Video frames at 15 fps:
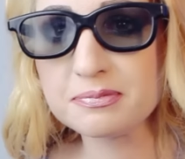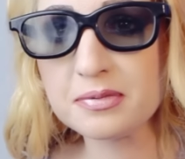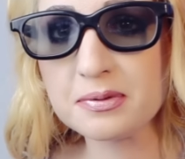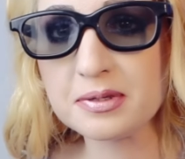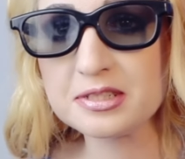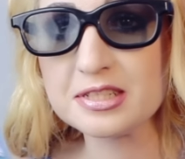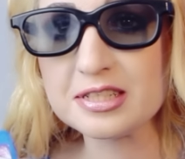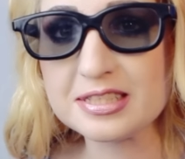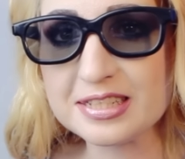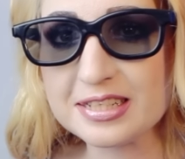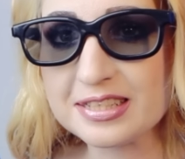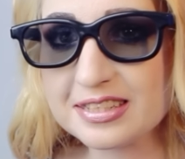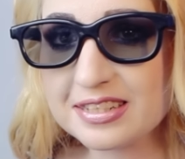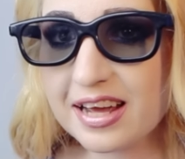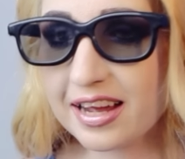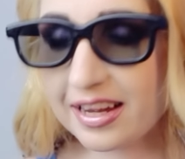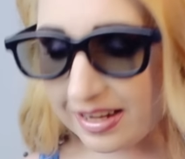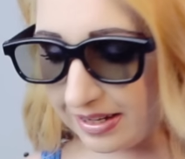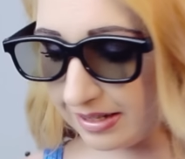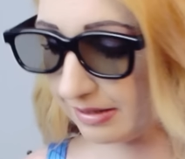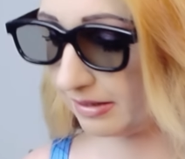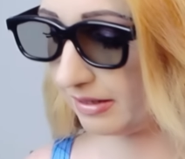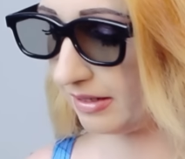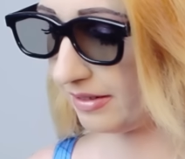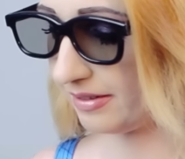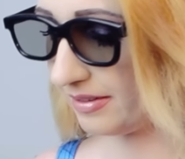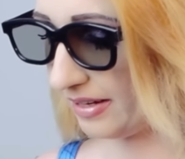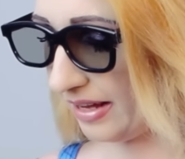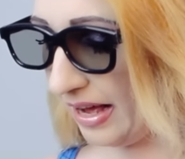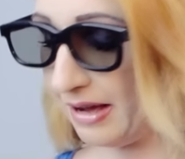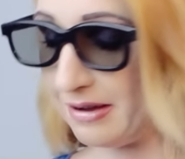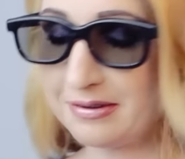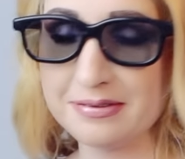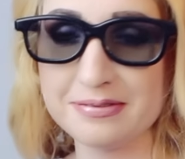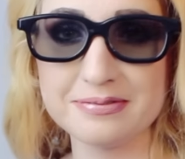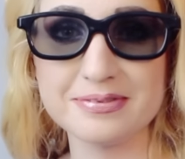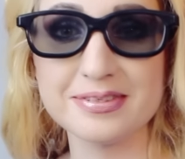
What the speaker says: we watched this the other day and I have